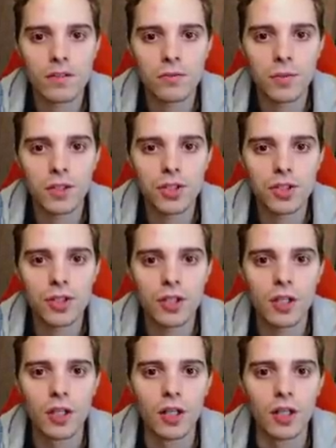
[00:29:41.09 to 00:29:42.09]
Switch.
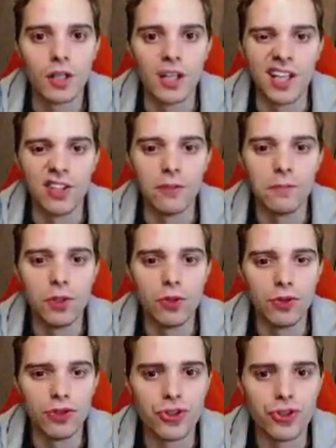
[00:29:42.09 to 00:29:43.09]
And the
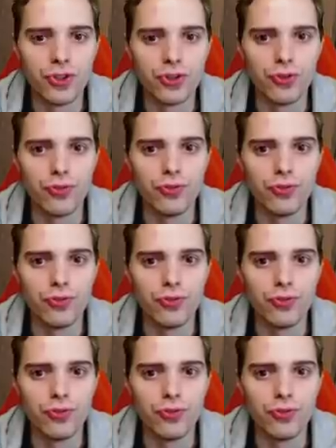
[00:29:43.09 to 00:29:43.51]
Mewtwo.